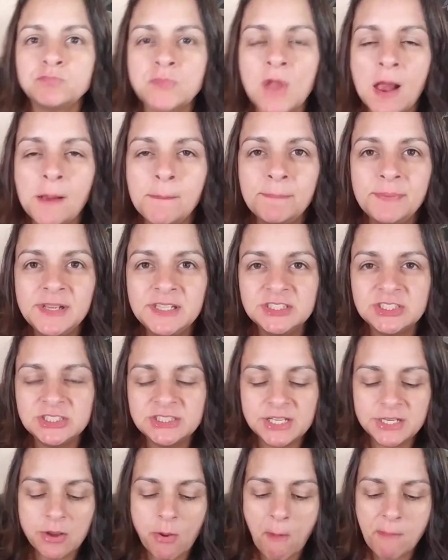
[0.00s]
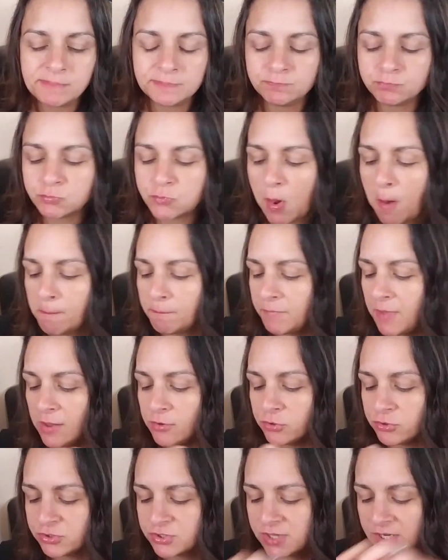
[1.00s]
At BC. That
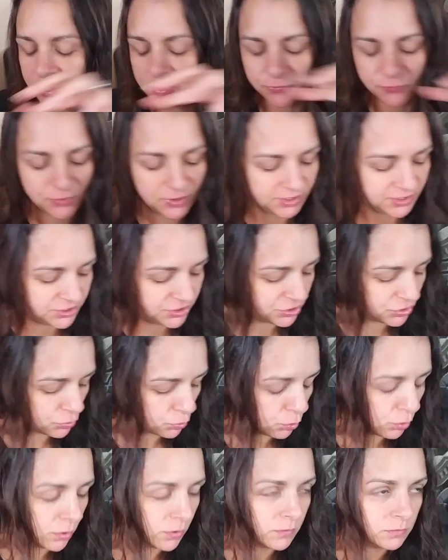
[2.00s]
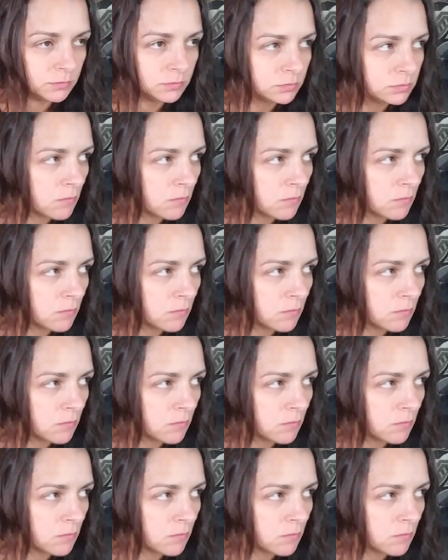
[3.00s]
looks like the frickin' school.